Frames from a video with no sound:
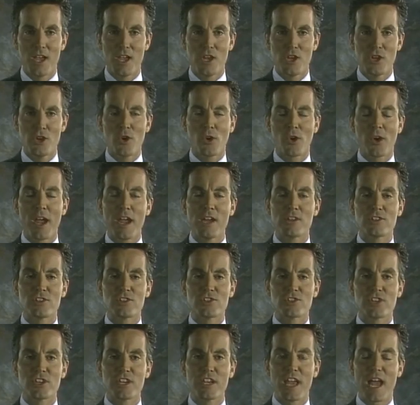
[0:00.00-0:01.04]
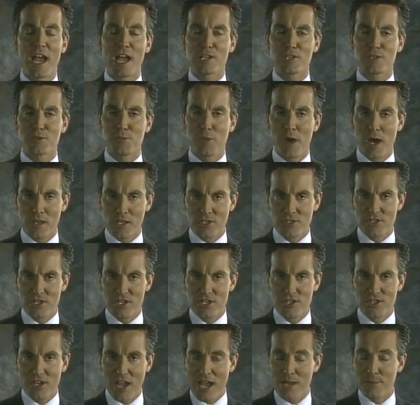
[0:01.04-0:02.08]
Your agency has
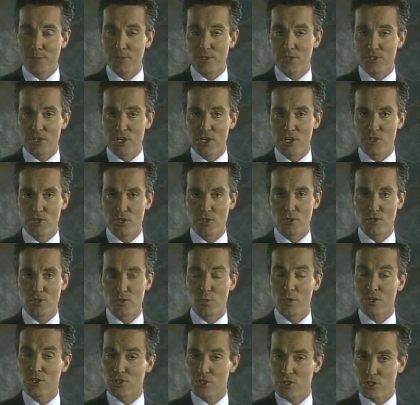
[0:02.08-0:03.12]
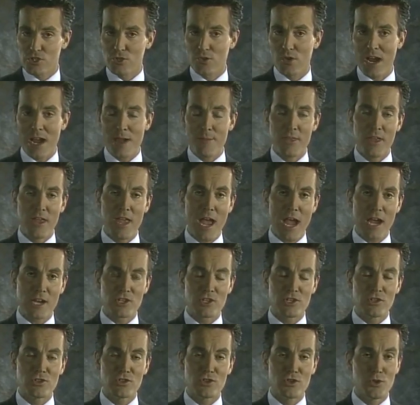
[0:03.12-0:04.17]
policies and procedures which describe the
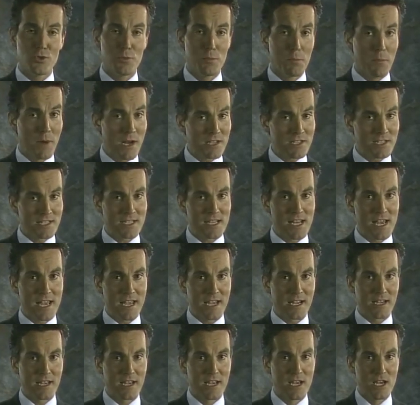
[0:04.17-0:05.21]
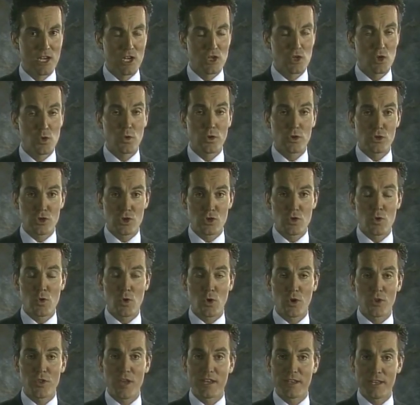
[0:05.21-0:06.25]
actions you must take to
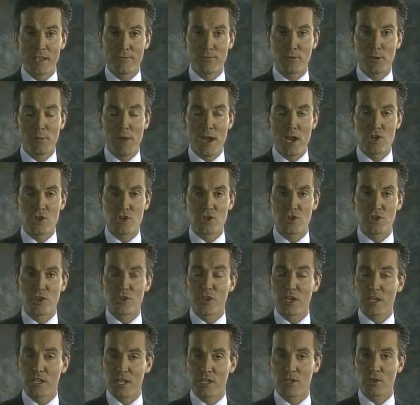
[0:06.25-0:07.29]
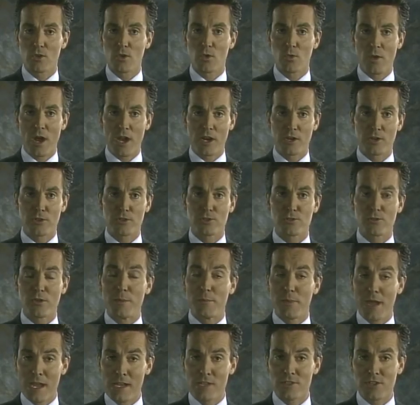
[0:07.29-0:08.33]
ensure that information in the clinical records
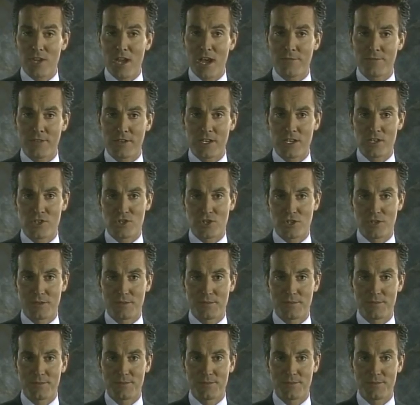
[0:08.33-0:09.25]
remains confidential.